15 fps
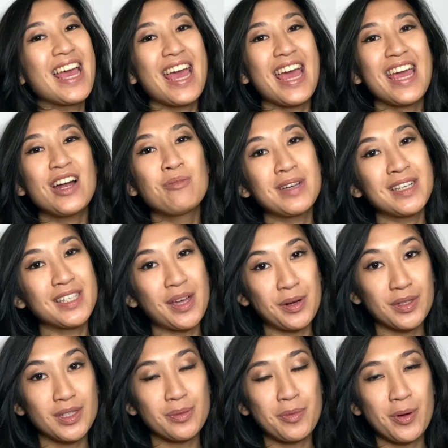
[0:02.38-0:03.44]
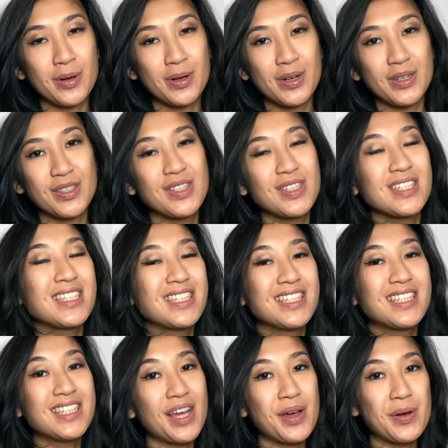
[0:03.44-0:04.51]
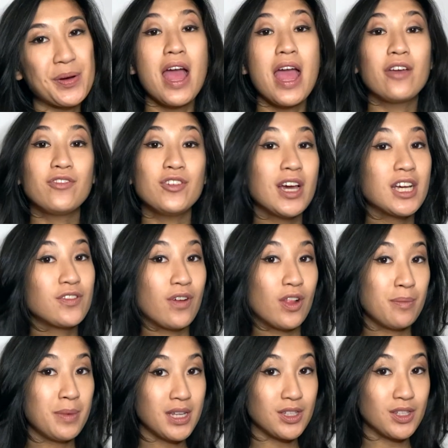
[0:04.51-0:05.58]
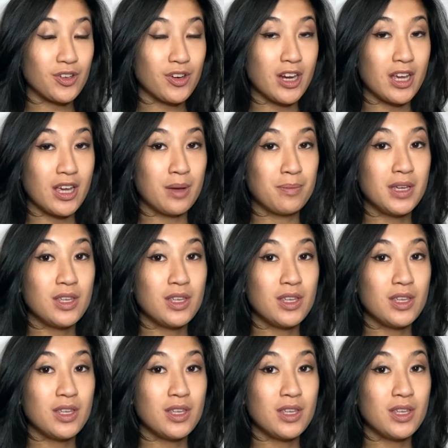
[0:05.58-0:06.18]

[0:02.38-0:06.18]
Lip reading: Hey all my Sono supporters. So if you guys follow my Instagram,